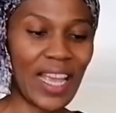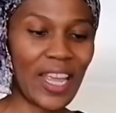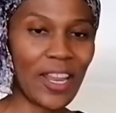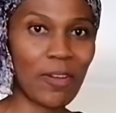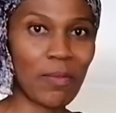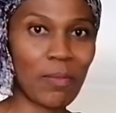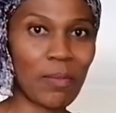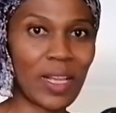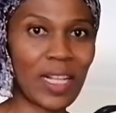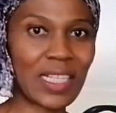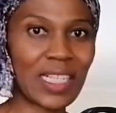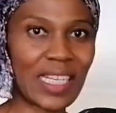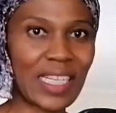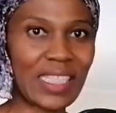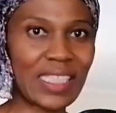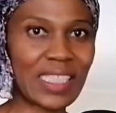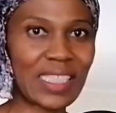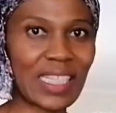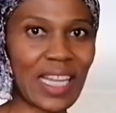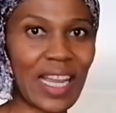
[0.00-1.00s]
and milk
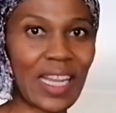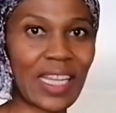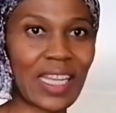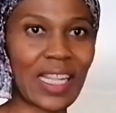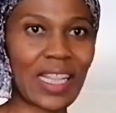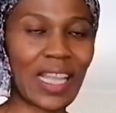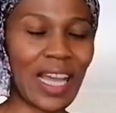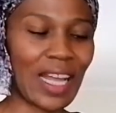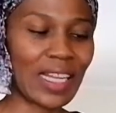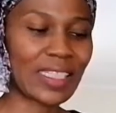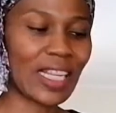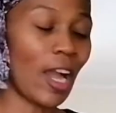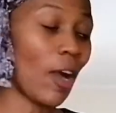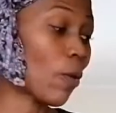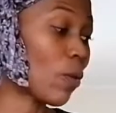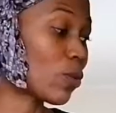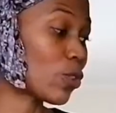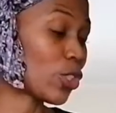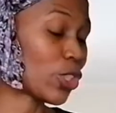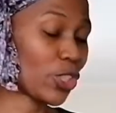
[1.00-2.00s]
inside. That
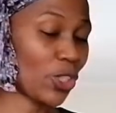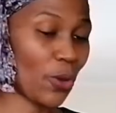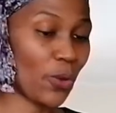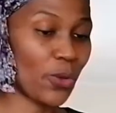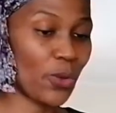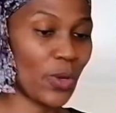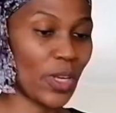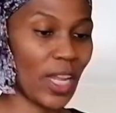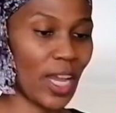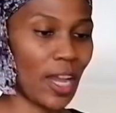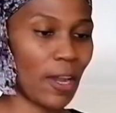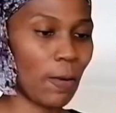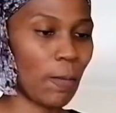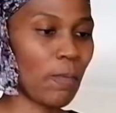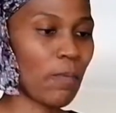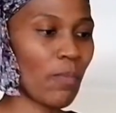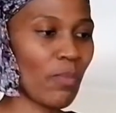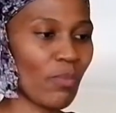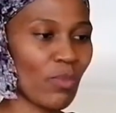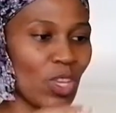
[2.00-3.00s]
I will show you
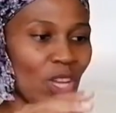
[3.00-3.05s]
now.